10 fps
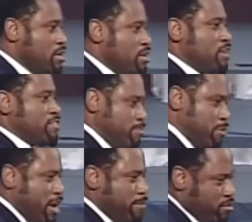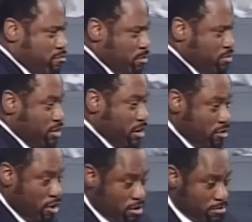As Abraham's experience at that
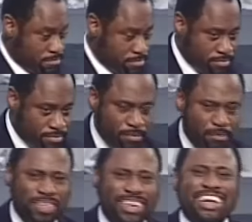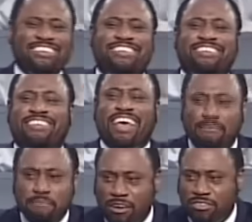rock. It's the
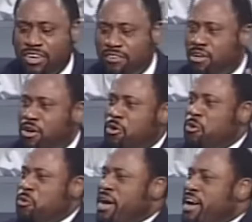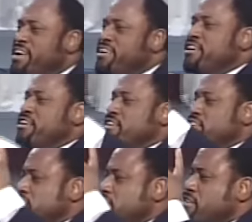same mountain where
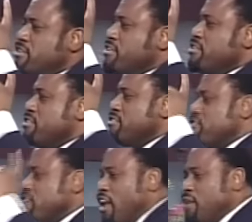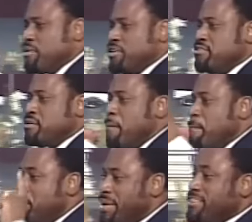Solomon
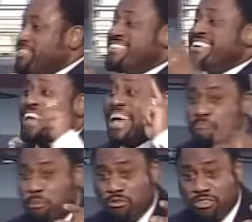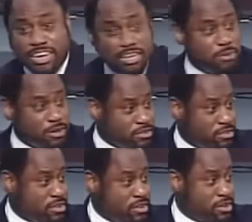built the temple that he built.
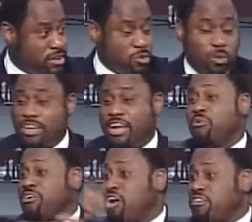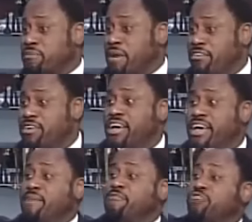The one that everyone talks about,
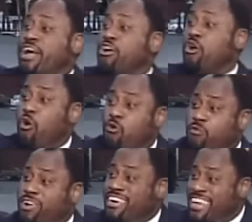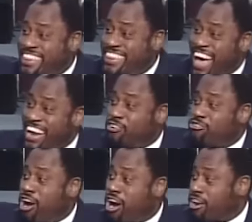it was right over that
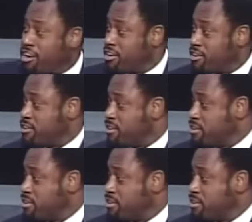rock.